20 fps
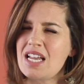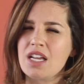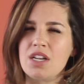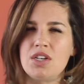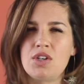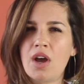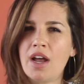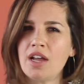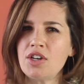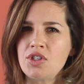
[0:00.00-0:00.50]

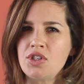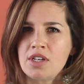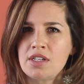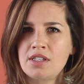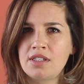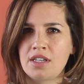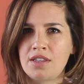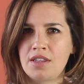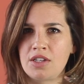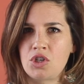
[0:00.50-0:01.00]
not just
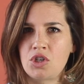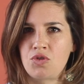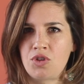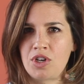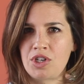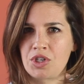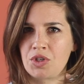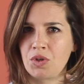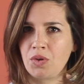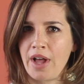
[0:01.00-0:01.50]
to the
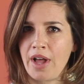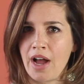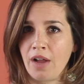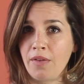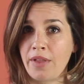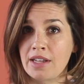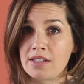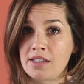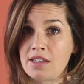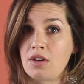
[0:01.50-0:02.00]
traditional
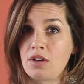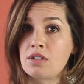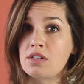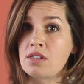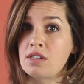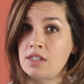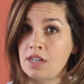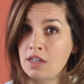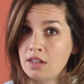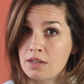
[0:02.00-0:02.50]
outlets that are
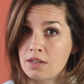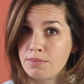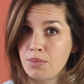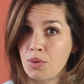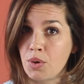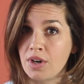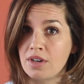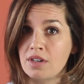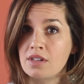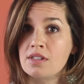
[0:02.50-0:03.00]
still
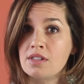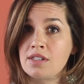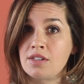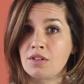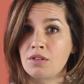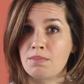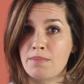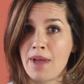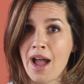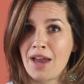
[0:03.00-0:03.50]
important and
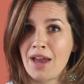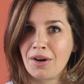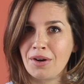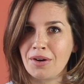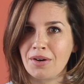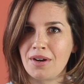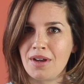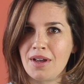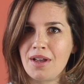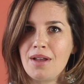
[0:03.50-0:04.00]
still
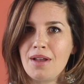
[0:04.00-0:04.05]
matter,